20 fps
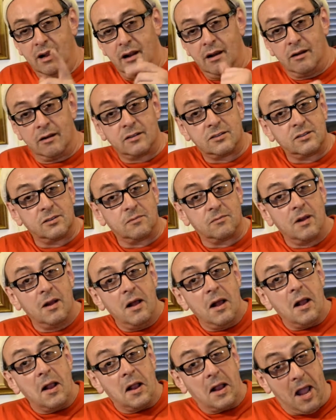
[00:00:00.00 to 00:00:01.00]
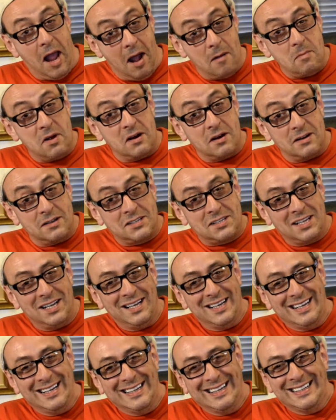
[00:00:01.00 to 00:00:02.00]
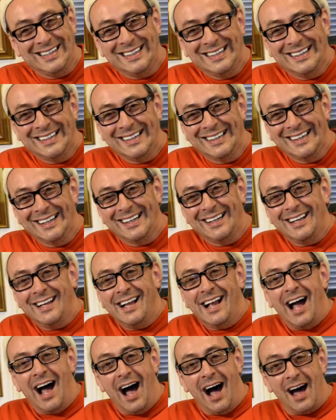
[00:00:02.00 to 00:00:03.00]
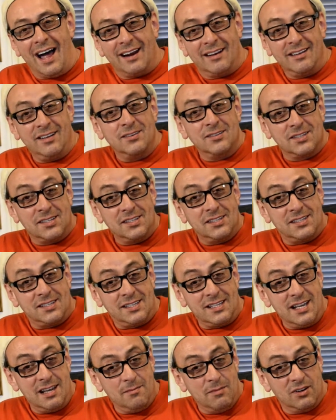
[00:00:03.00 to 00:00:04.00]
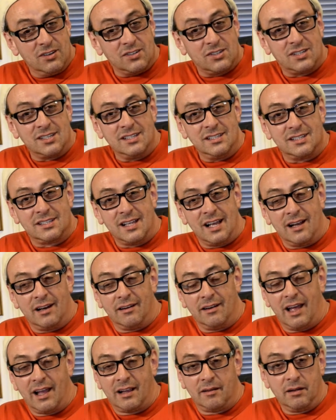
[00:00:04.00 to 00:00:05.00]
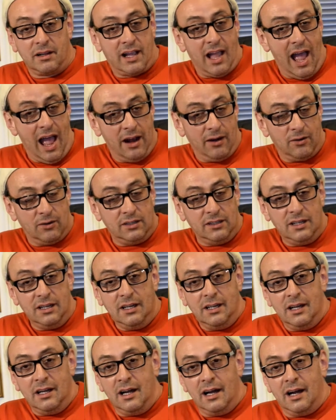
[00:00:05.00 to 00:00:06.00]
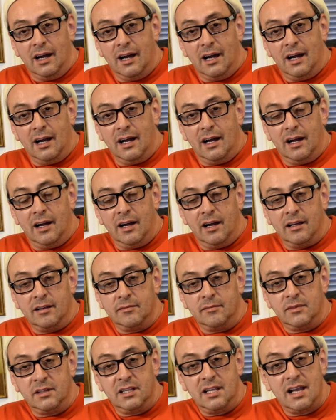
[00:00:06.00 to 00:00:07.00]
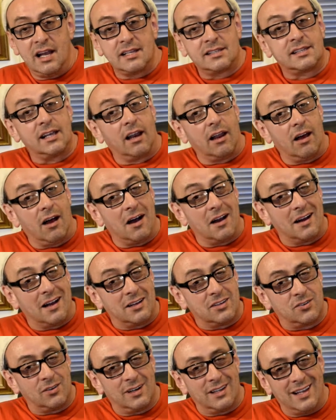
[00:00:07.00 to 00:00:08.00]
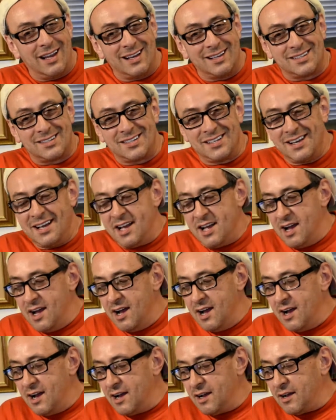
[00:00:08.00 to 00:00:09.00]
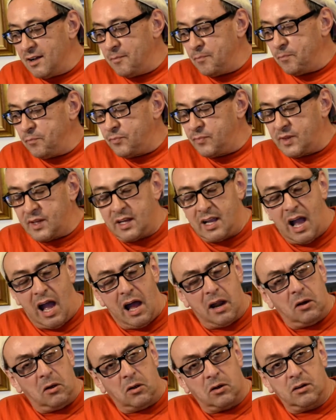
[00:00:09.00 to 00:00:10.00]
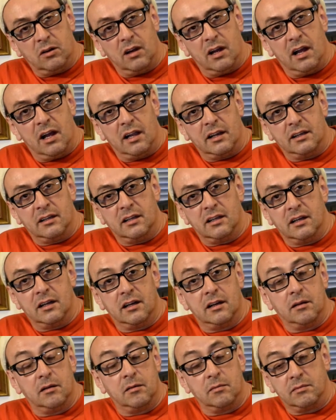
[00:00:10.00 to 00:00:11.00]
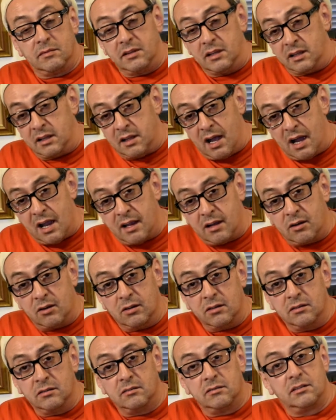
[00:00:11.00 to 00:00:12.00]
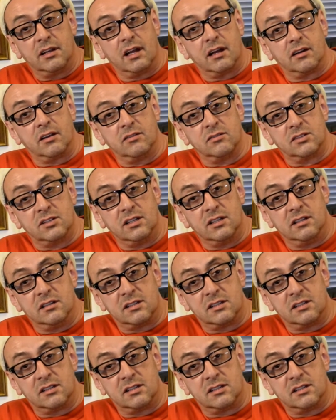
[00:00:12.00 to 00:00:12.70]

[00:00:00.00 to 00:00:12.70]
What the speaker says: also cameras are using Cmos instead, like a Canon DSLR actually, yes. Canon and Nikon, they're using